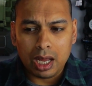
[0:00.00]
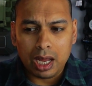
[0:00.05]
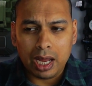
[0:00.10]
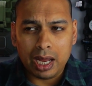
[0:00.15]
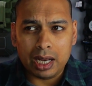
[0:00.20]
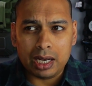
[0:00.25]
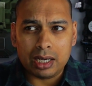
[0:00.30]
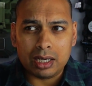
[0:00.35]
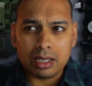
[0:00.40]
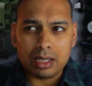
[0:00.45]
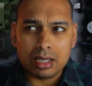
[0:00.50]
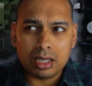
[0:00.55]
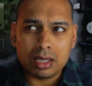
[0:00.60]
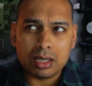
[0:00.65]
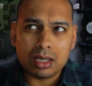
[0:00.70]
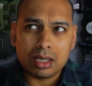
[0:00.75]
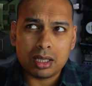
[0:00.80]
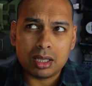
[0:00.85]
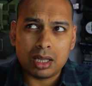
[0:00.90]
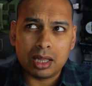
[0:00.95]
And
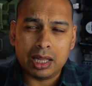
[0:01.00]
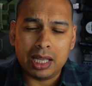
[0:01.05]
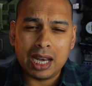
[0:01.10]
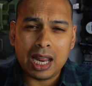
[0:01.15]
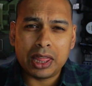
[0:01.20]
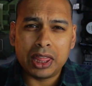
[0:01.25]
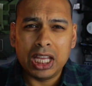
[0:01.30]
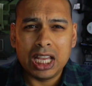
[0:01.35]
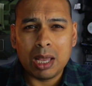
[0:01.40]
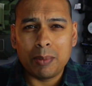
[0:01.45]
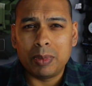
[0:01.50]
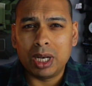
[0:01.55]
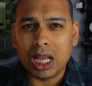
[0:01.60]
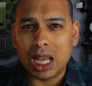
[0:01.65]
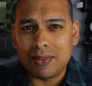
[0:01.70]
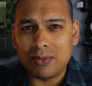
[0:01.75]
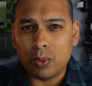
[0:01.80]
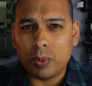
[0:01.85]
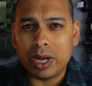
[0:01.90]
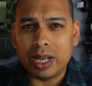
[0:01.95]
then I think I'm going to
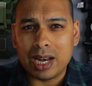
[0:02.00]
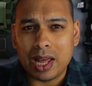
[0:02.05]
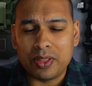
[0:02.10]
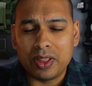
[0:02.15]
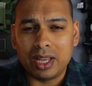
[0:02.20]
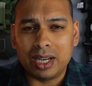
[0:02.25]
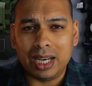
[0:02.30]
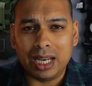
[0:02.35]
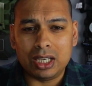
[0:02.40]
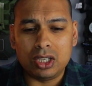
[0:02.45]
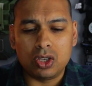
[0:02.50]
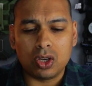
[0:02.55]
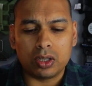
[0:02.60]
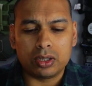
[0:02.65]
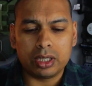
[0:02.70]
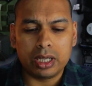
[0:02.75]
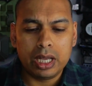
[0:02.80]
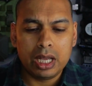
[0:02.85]
give away another red dot.